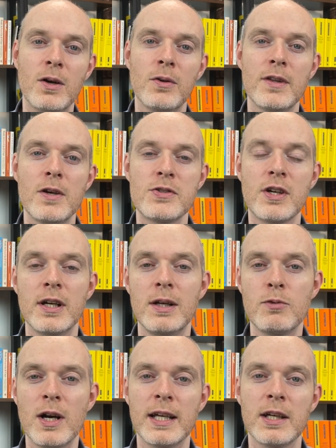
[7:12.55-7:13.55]
on those kind of
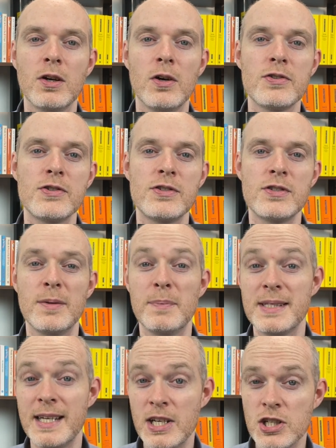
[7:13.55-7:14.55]
running costs and
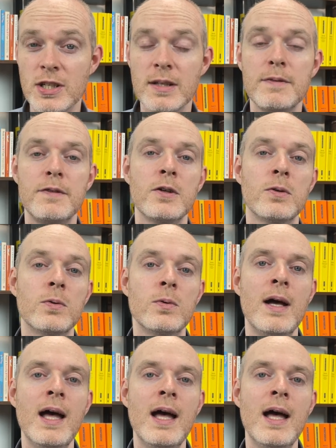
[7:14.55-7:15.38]
potentially fuel.